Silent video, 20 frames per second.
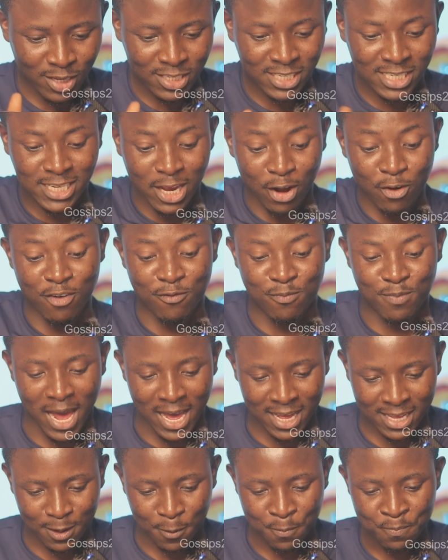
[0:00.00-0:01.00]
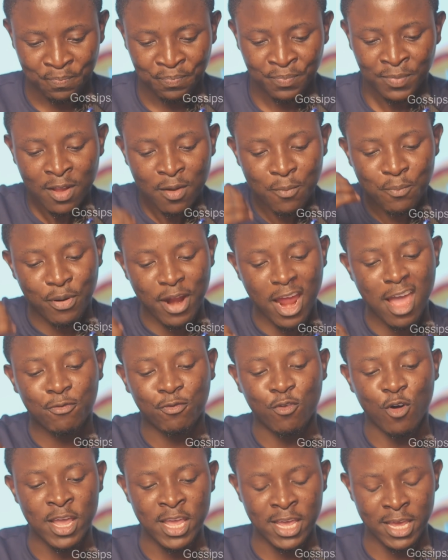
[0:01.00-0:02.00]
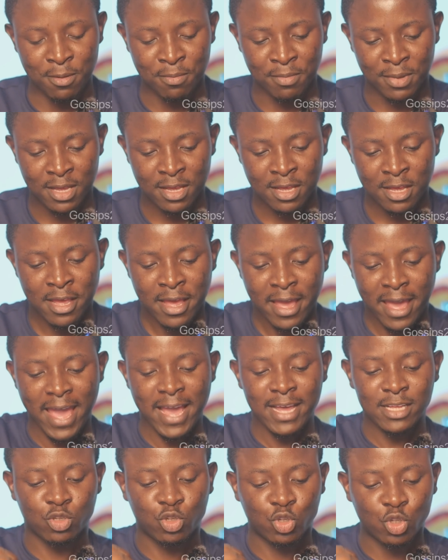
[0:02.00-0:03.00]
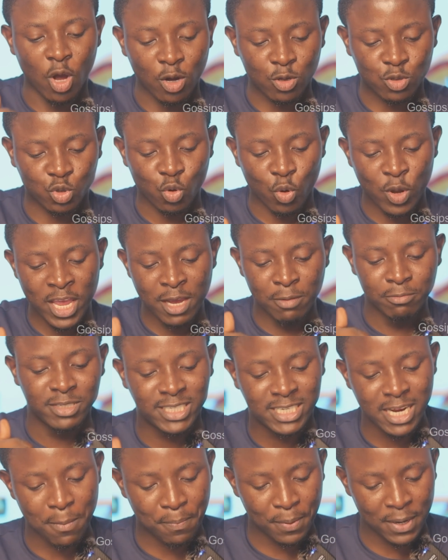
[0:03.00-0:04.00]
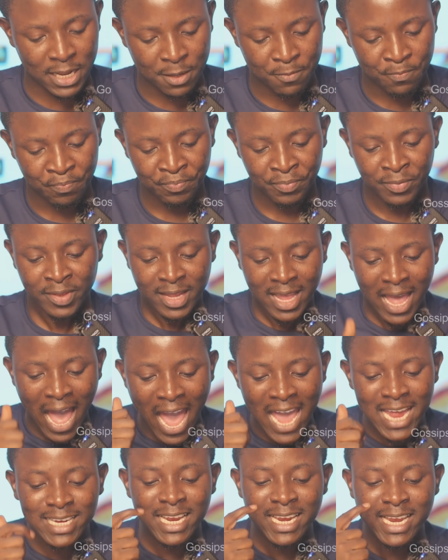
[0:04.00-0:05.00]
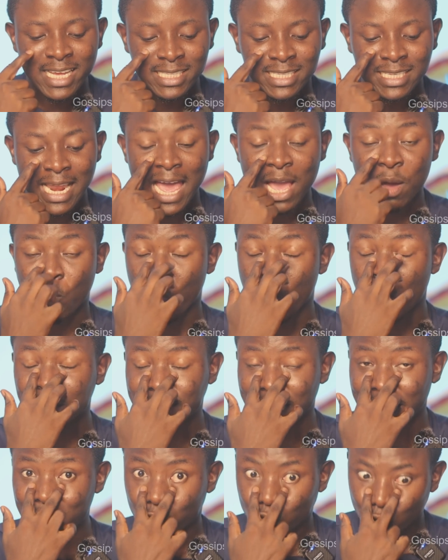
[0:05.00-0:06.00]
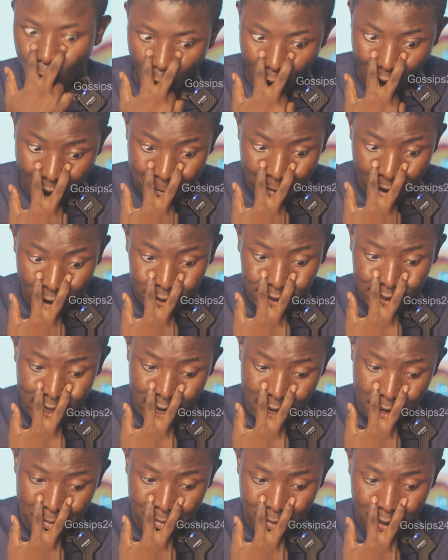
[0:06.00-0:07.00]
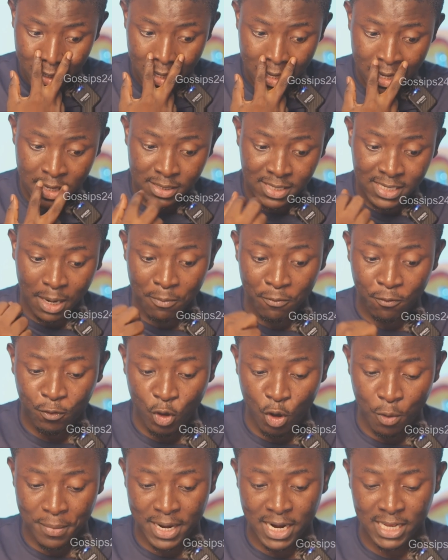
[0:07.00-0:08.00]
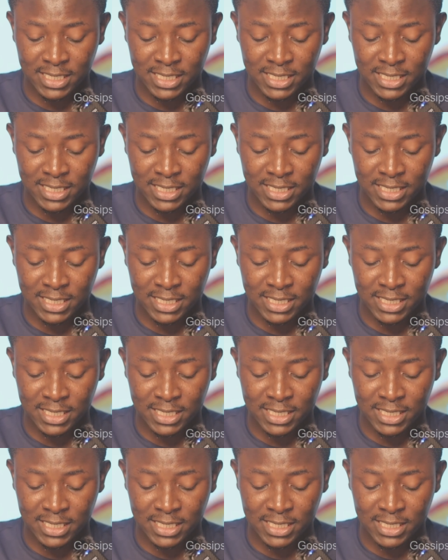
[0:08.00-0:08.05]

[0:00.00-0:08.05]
Or say Sherif Black, pray for him and talk to him deeply. I didn't like what I saw about him some few